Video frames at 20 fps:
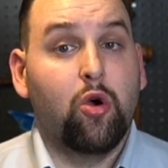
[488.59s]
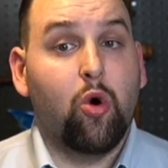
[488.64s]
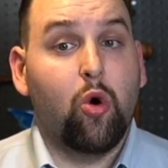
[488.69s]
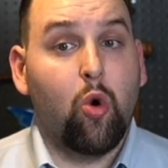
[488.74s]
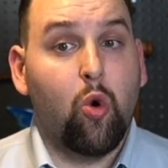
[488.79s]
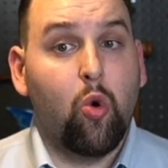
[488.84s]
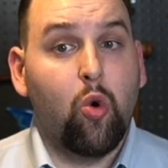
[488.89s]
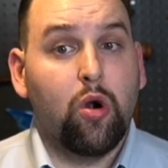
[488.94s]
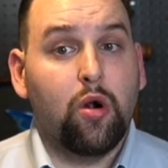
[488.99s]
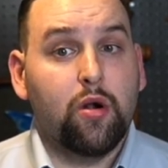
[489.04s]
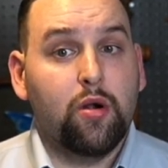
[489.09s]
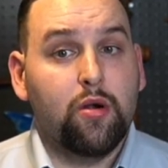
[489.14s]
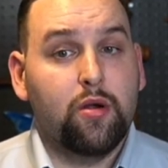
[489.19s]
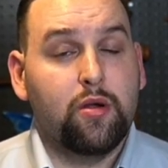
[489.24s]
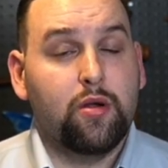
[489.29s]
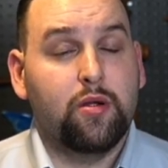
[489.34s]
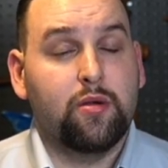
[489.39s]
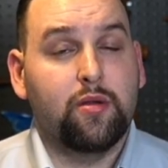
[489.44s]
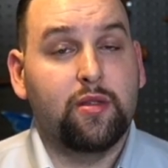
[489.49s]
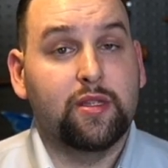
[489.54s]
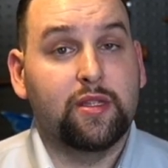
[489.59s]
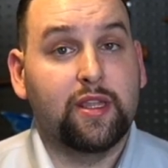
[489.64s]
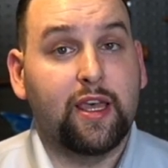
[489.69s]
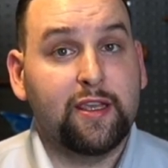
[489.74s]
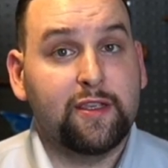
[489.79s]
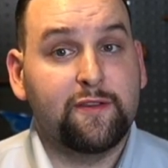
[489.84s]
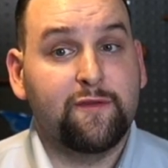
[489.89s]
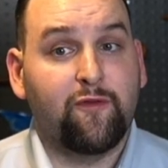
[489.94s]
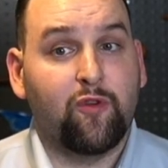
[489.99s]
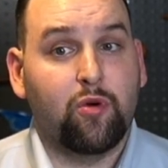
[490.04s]
Or,
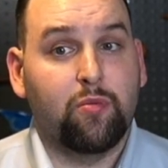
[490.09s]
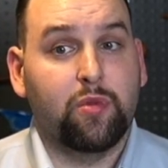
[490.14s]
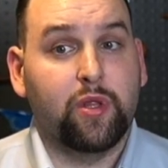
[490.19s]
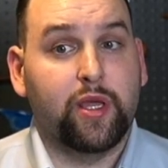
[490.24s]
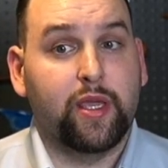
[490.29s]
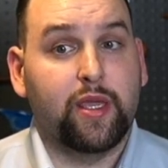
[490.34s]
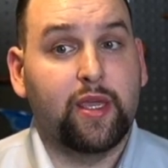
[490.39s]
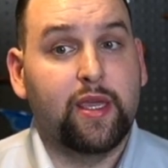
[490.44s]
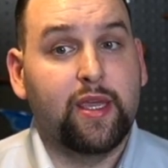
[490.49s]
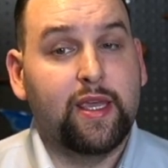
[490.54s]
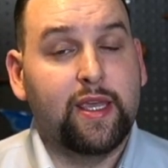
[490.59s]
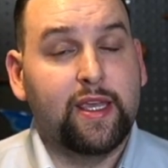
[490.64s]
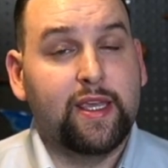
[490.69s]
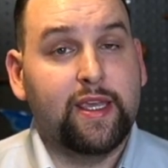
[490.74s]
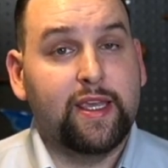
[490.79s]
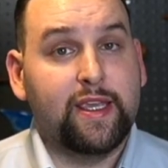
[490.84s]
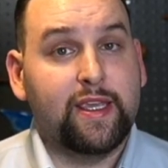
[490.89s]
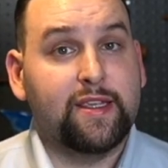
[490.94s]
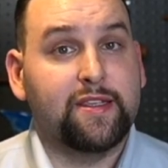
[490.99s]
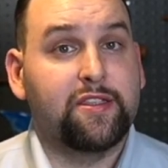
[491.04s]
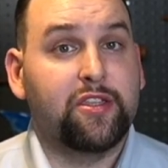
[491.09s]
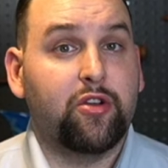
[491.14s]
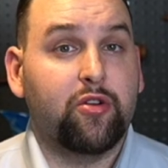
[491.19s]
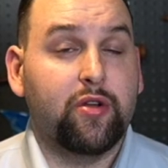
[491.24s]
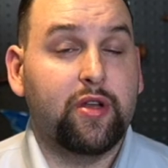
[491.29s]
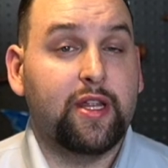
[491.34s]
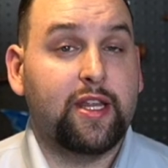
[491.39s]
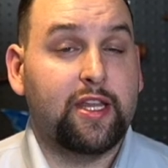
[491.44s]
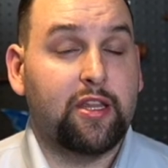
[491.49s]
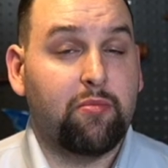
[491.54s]
less formally, is there
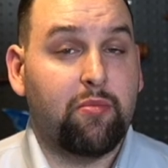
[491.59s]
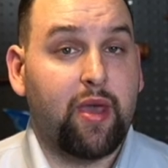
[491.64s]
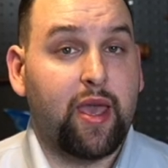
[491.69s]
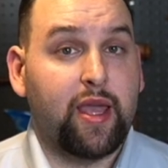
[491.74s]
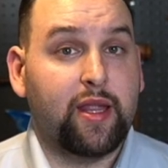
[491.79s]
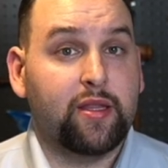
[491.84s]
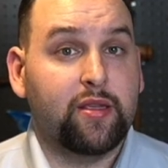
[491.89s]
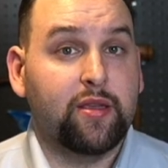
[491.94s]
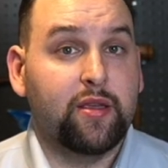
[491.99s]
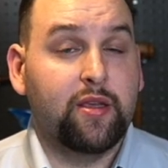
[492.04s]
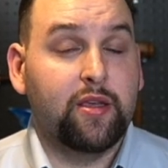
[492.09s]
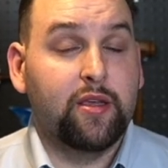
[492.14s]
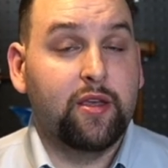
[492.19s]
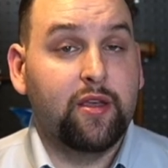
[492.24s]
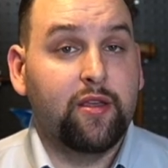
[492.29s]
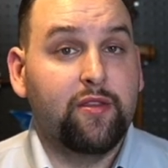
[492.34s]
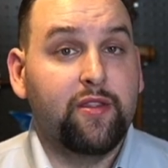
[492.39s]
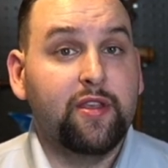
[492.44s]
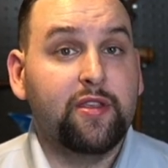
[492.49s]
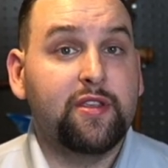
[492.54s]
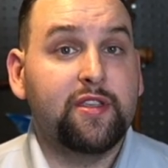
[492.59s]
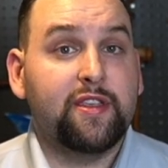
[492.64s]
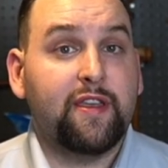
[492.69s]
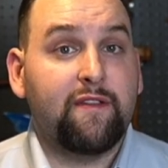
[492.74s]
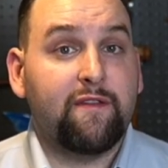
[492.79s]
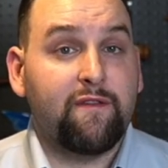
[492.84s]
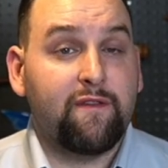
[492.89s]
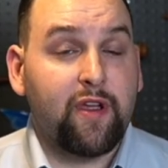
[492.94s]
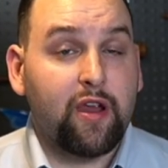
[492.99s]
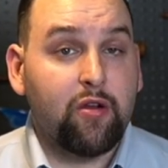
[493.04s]
any debate? This is a
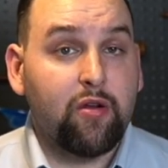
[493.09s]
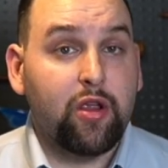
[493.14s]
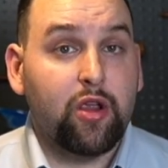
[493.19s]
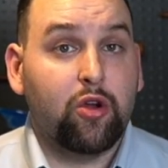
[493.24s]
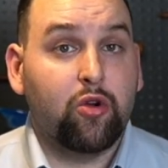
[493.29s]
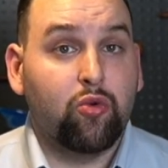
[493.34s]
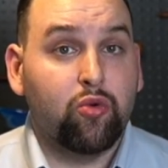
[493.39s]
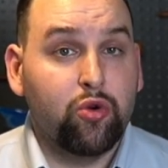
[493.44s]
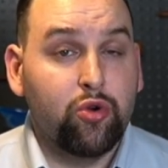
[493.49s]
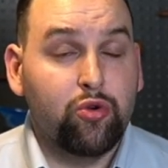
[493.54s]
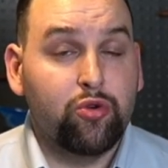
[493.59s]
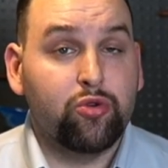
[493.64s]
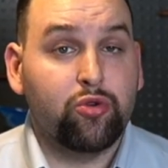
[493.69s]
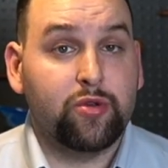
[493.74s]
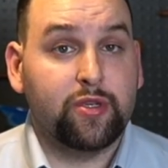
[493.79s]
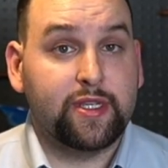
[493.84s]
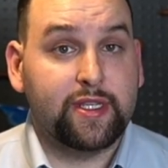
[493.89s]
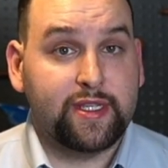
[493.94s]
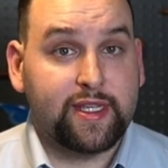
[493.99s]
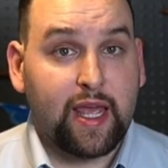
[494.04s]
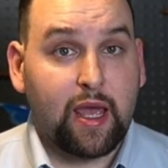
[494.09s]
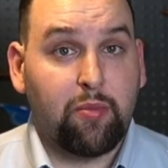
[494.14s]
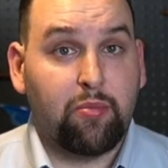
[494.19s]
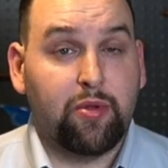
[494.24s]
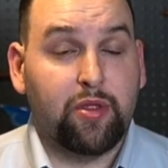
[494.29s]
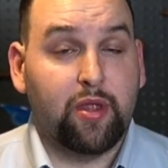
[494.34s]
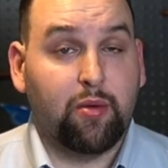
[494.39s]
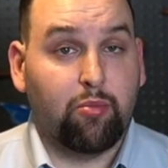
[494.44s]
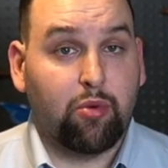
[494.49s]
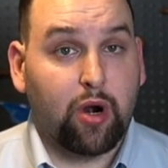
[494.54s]
very crucial step
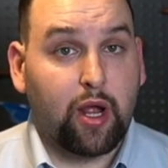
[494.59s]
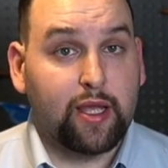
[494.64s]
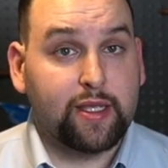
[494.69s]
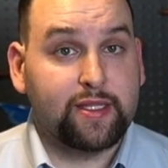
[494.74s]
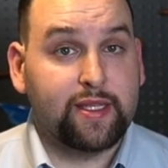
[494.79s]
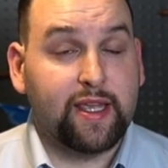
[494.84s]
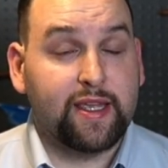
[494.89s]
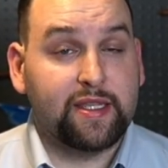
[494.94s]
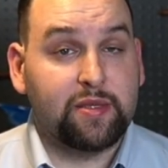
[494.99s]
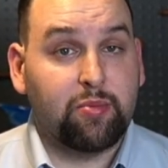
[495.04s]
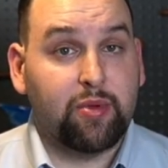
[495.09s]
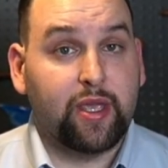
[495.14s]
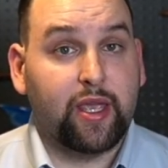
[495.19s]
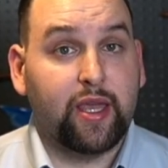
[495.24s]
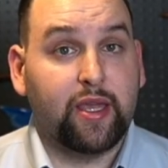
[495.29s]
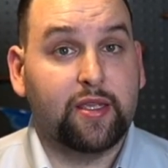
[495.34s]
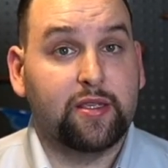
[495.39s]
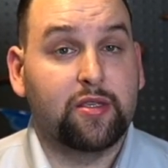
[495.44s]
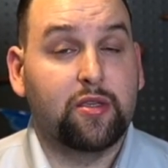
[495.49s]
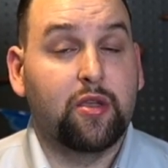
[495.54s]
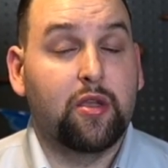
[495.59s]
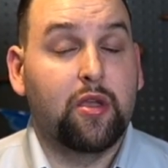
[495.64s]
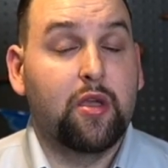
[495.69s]
in the process because